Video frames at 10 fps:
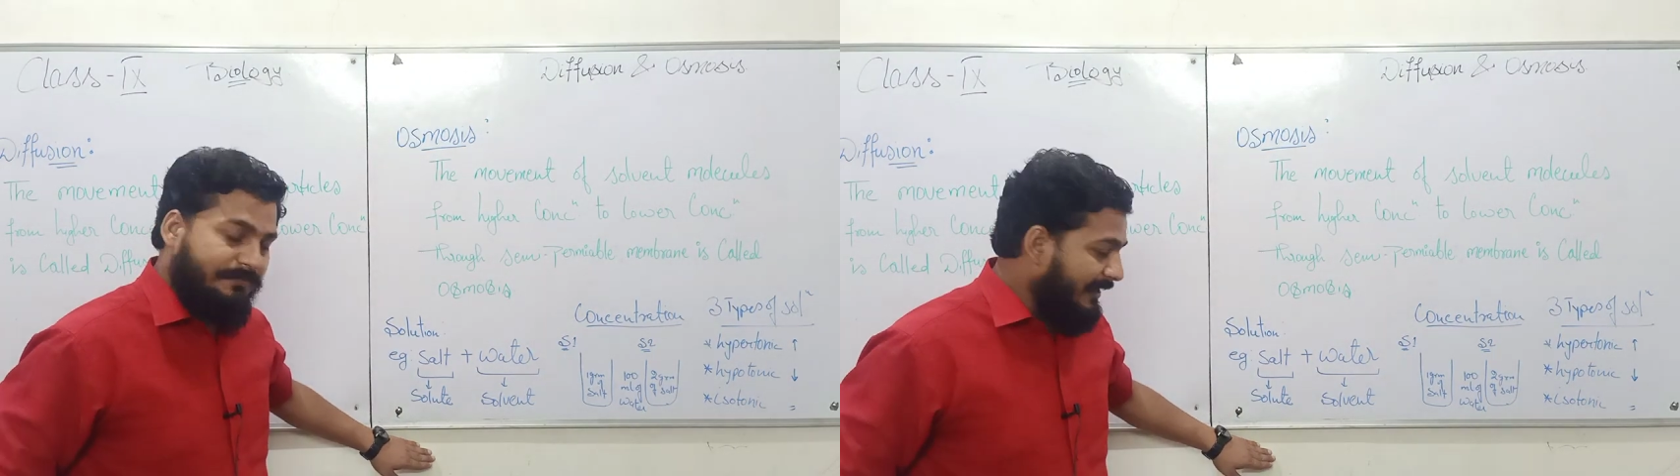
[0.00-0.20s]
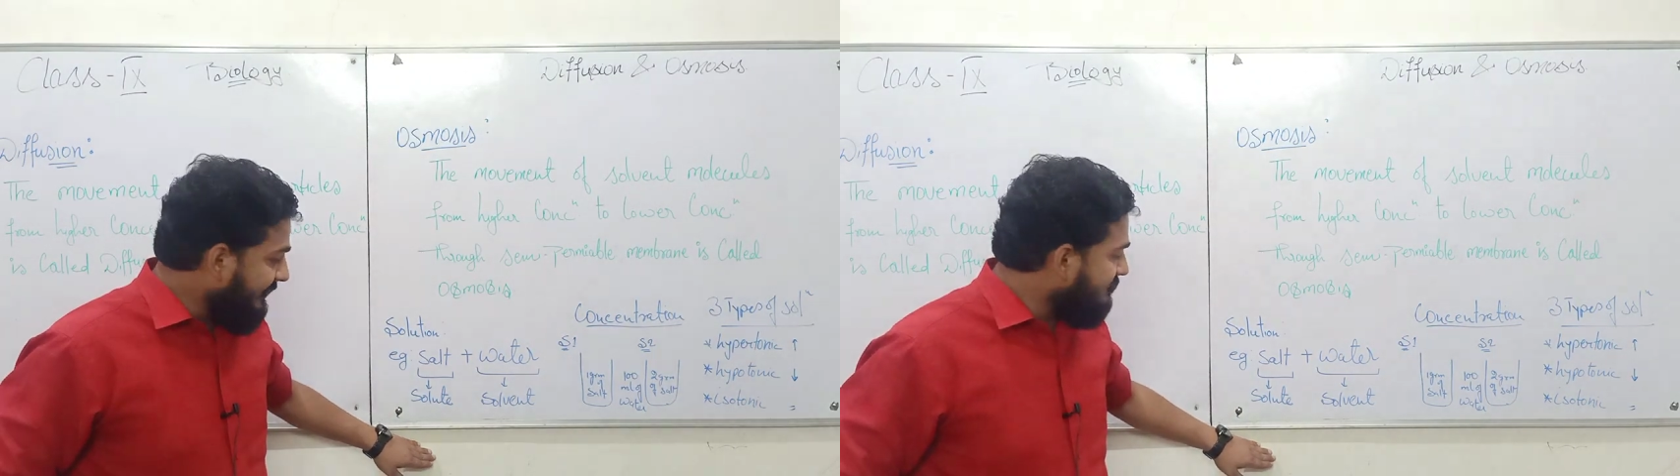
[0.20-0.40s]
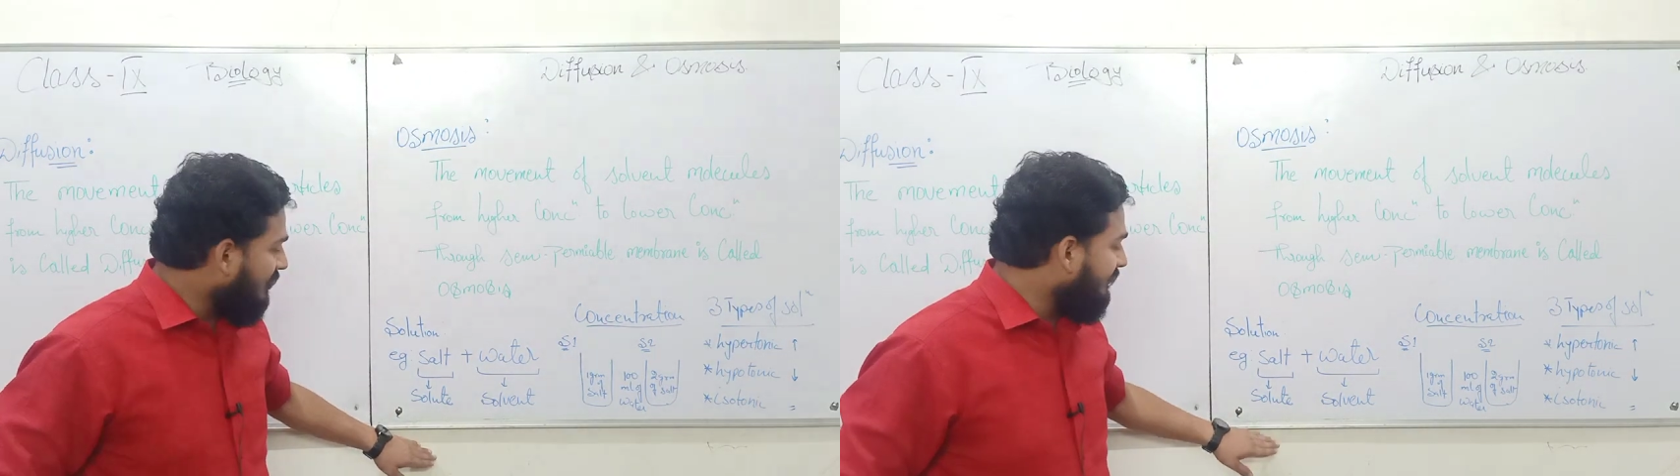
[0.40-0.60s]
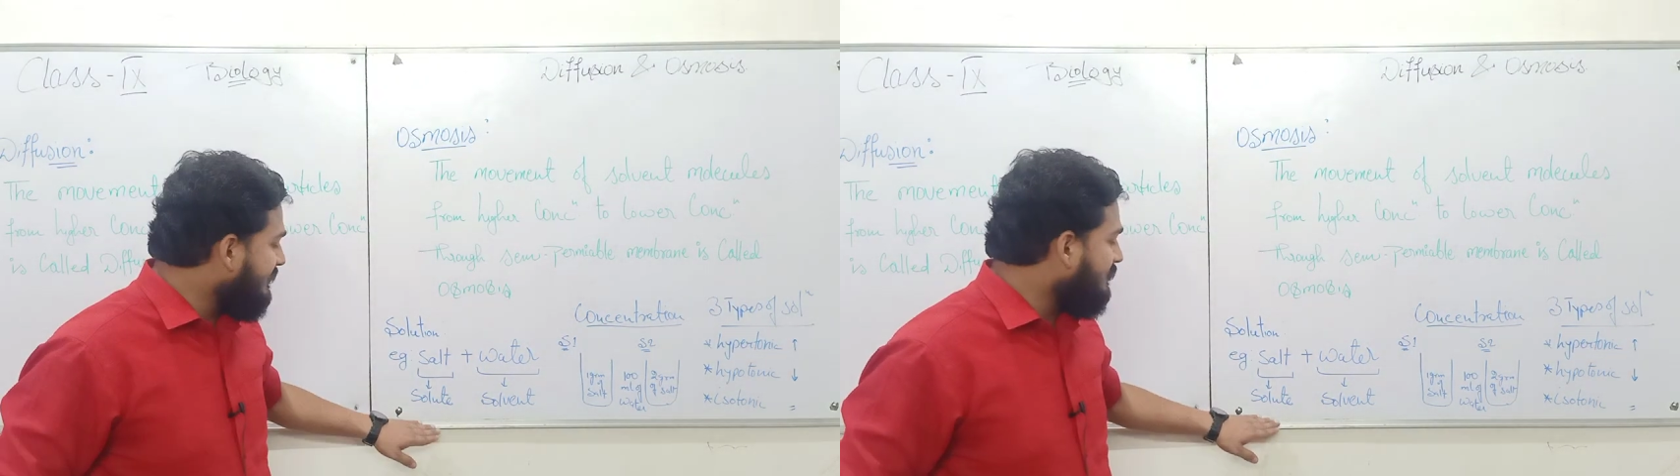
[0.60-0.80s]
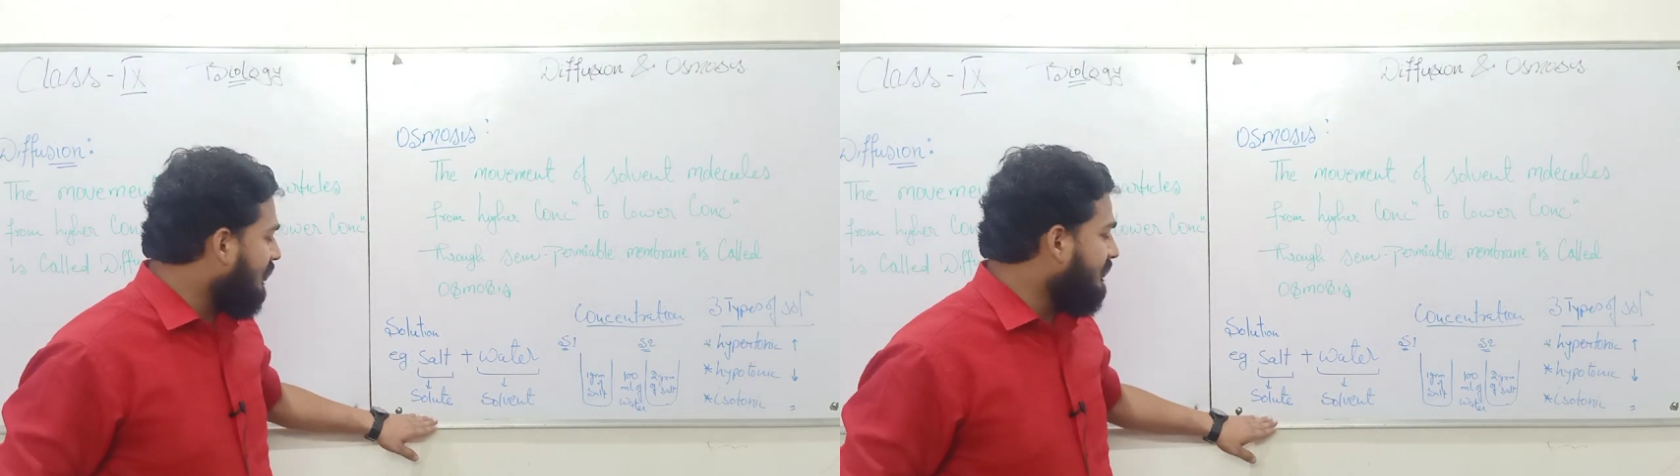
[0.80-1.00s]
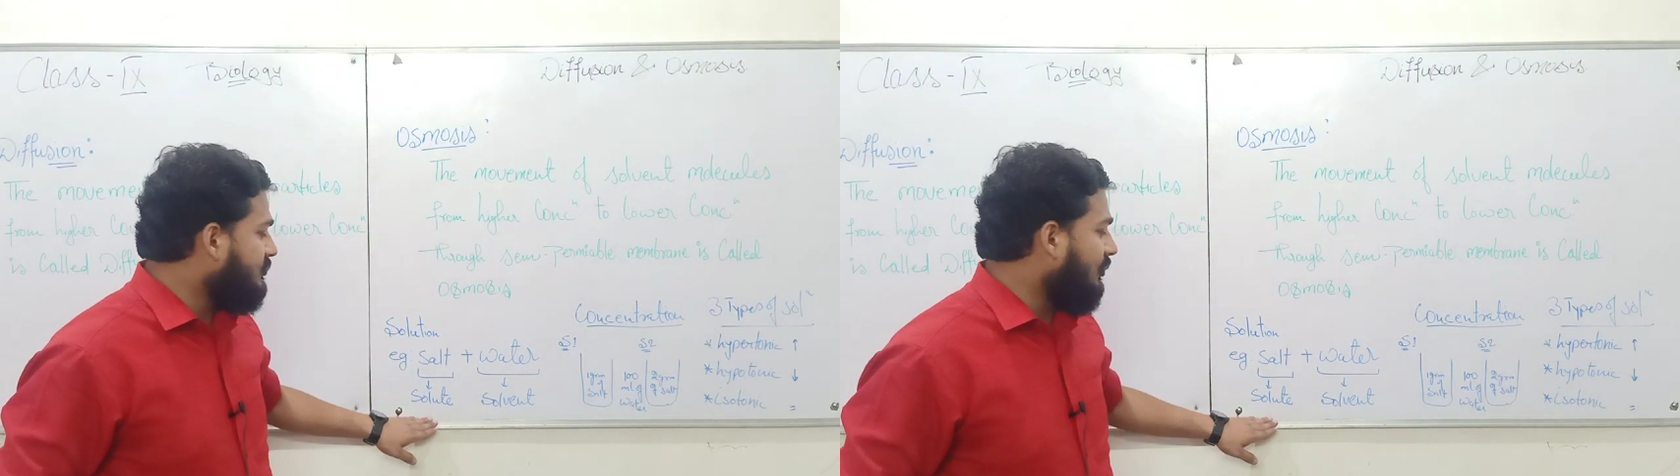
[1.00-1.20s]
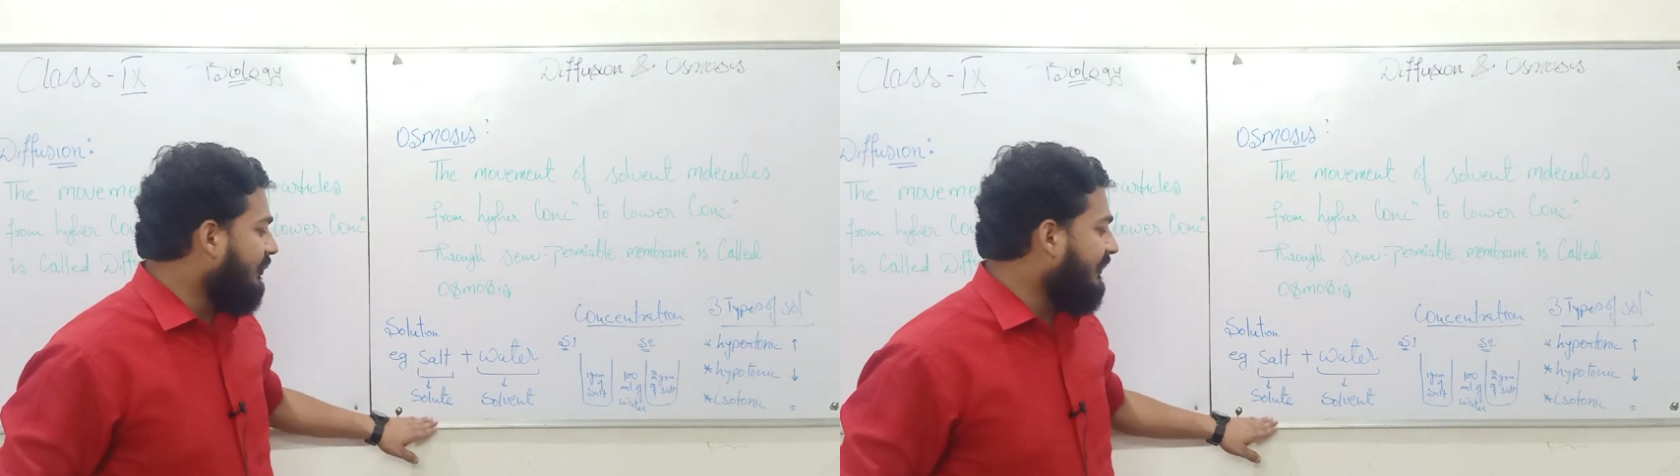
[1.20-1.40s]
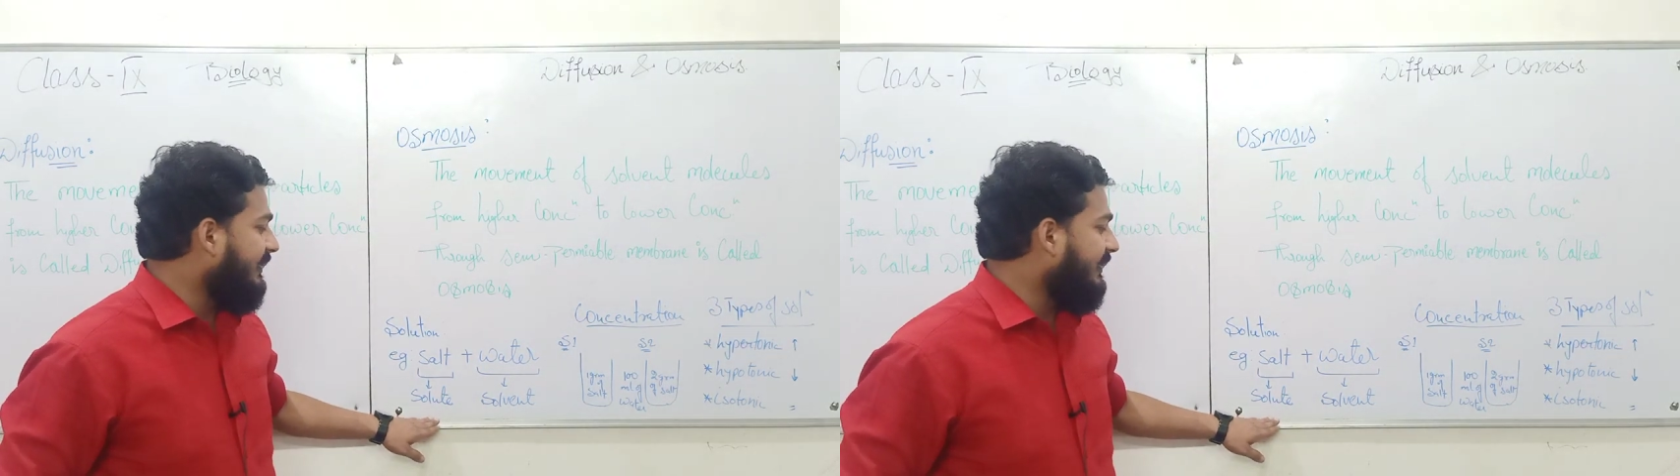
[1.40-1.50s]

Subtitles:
been dissolved is called a solid,